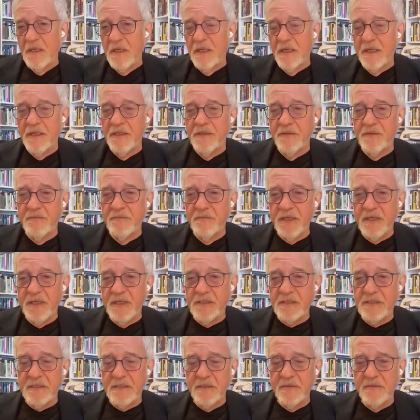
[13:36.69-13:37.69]
it
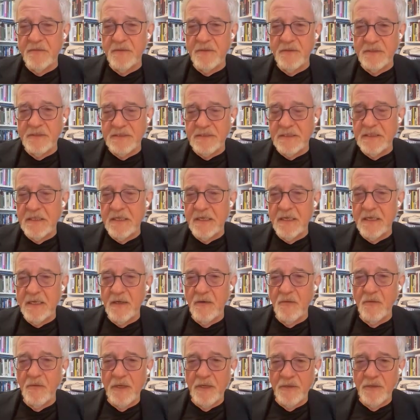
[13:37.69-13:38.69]
means that there is
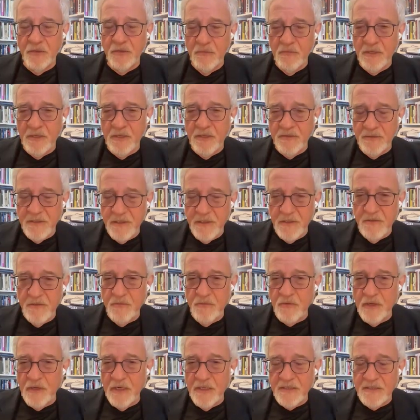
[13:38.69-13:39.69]
now a humanitarian
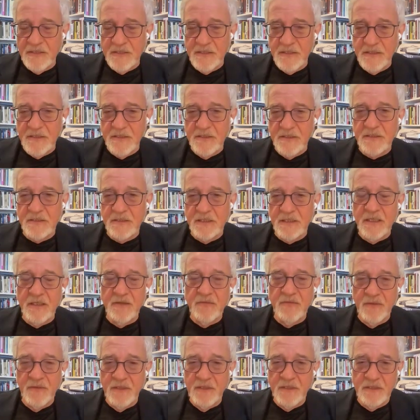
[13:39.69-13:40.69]
crisis
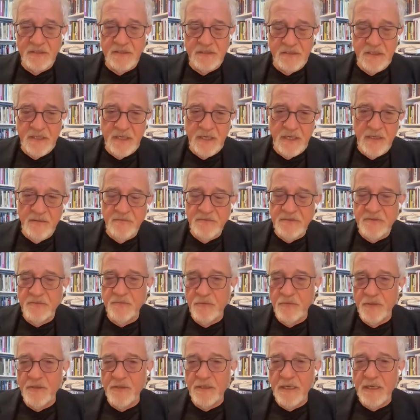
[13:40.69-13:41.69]
in these camps
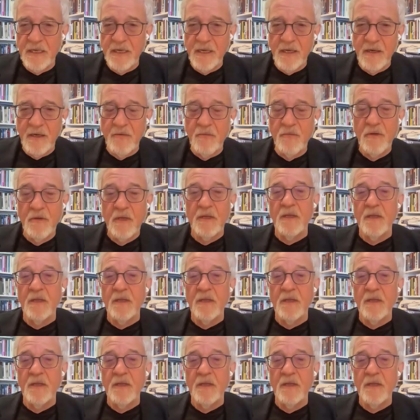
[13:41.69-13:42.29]
where now